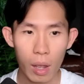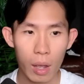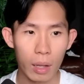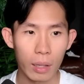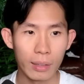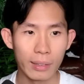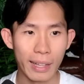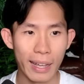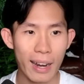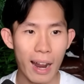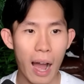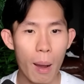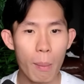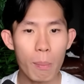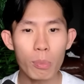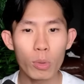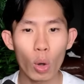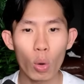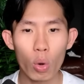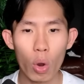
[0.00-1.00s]
then I'm
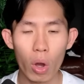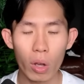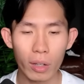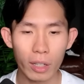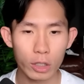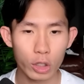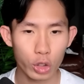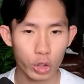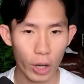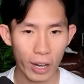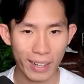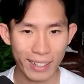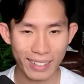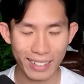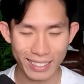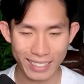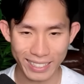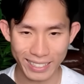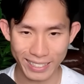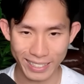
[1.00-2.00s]
no longer trading a
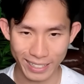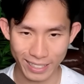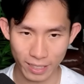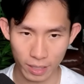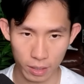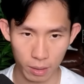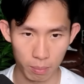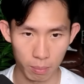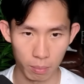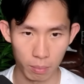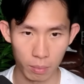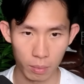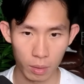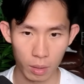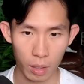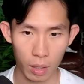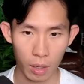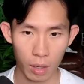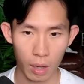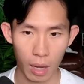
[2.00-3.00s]
system.
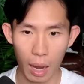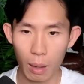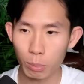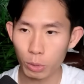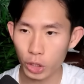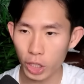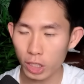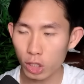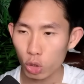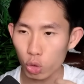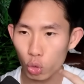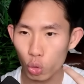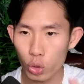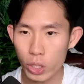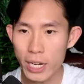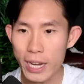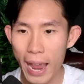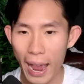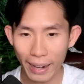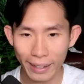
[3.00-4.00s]
I'm just
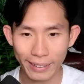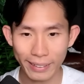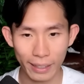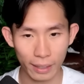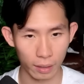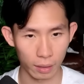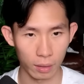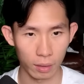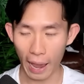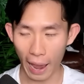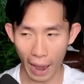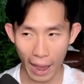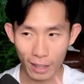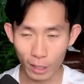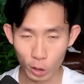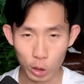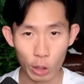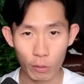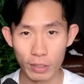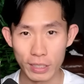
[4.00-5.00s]
reacting. And the
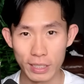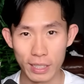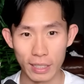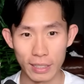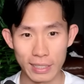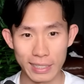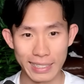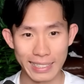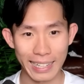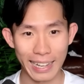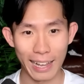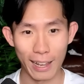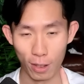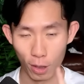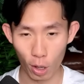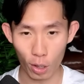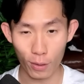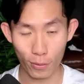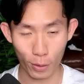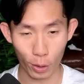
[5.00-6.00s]
truth is this, a
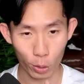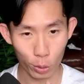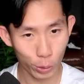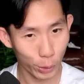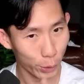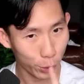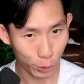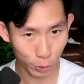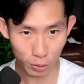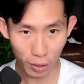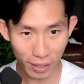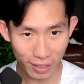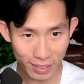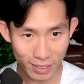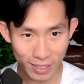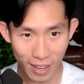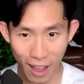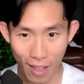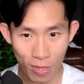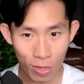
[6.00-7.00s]
lot of your good trades
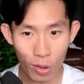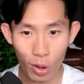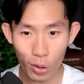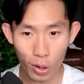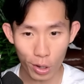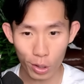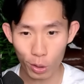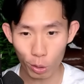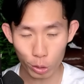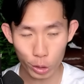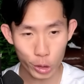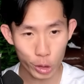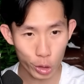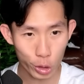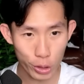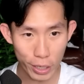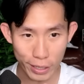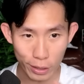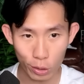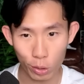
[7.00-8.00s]
are not going to go
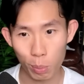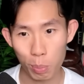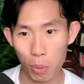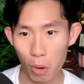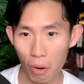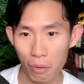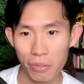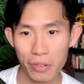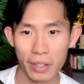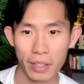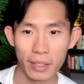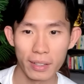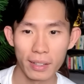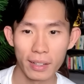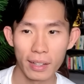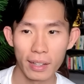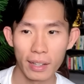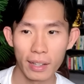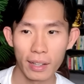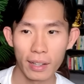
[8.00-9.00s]
straight to profit.
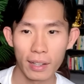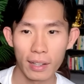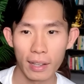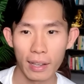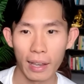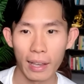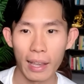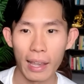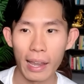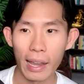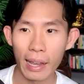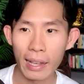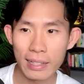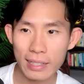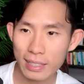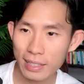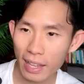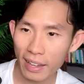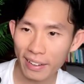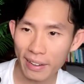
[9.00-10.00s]

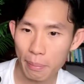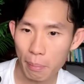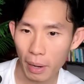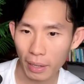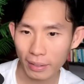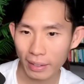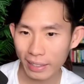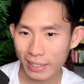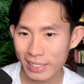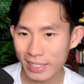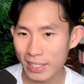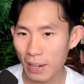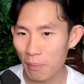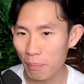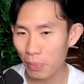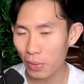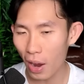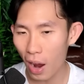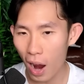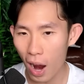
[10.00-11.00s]
Instead, it might take some
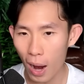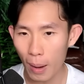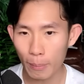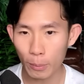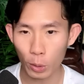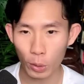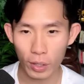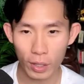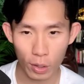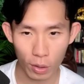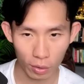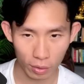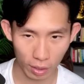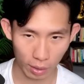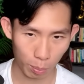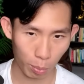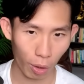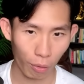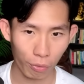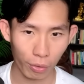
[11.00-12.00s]
time to hit your
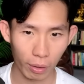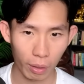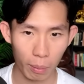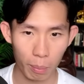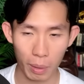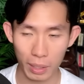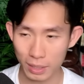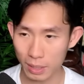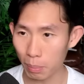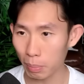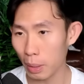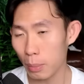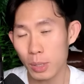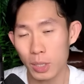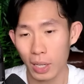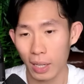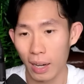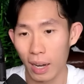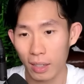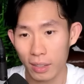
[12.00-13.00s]
take profit, but sometimes you
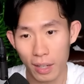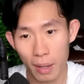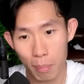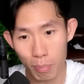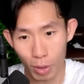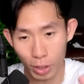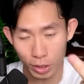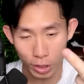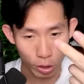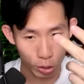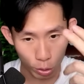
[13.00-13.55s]
get lucky and price just